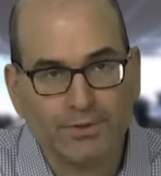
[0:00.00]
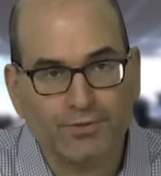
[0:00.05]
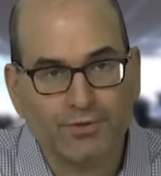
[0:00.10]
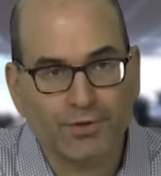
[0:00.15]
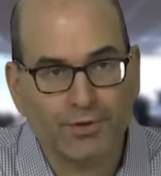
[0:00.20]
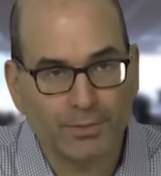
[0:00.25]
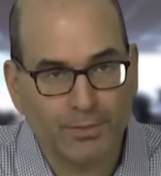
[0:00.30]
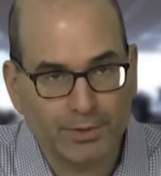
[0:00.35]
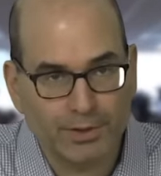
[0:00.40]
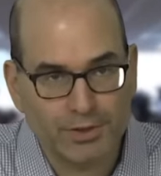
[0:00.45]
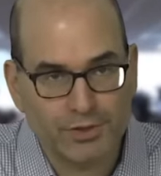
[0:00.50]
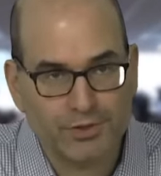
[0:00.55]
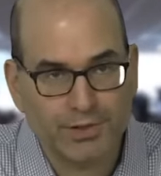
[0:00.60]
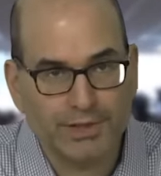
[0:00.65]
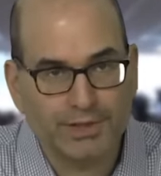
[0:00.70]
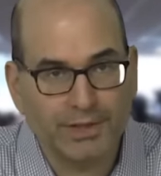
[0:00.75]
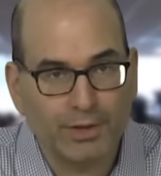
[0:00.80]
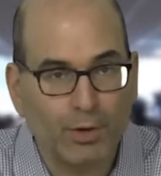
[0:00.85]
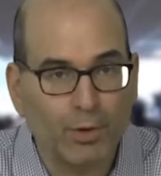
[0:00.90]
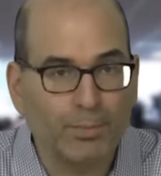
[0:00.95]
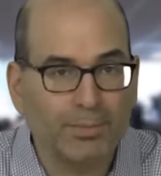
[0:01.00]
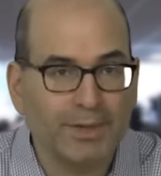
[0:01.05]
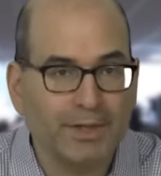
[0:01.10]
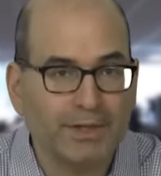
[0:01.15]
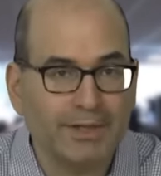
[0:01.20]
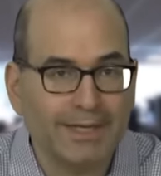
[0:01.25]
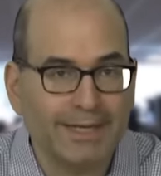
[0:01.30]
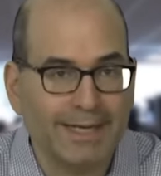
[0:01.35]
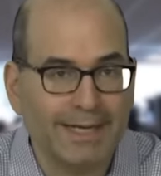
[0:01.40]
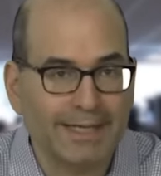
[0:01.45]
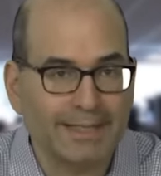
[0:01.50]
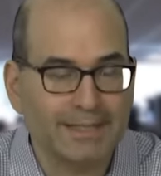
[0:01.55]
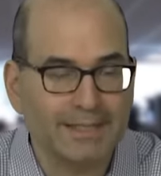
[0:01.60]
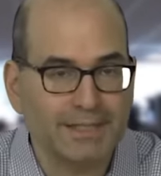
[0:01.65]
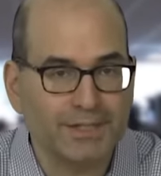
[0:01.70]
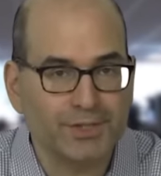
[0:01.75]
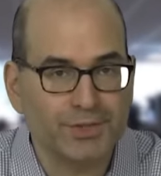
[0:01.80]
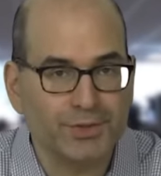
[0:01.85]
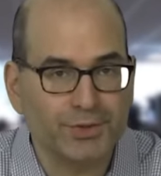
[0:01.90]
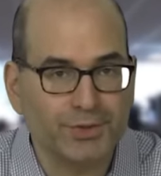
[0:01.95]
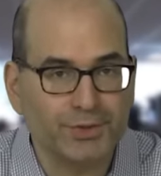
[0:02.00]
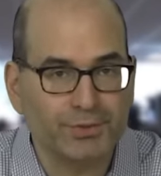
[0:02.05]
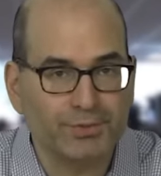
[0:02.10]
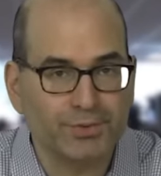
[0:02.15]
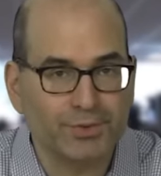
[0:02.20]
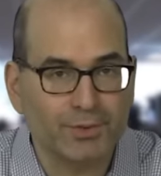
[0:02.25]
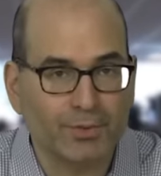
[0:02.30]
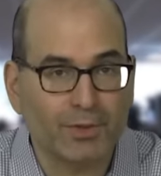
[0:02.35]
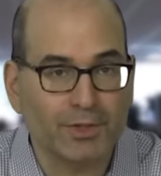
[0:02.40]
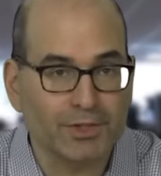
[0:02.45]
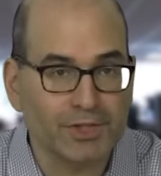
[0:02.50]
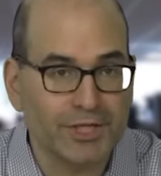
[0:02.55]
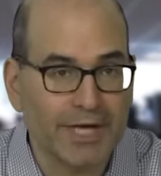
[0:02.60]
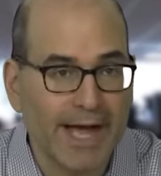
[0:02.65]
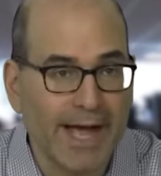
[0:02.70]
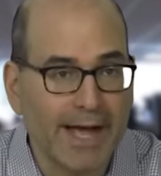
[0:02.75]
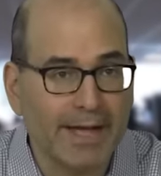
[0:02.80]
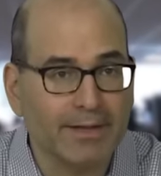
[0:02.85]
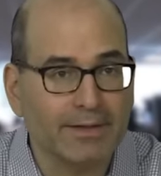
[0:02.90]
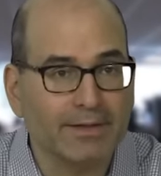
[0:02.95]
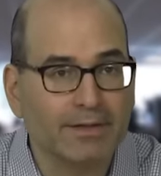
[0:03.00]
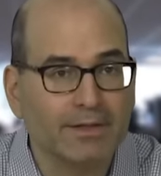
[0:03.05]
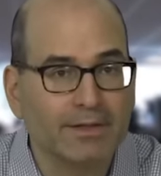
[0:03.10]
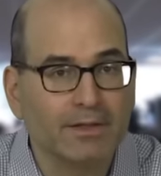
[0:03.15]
So you want to trade the open connected to, to our chat.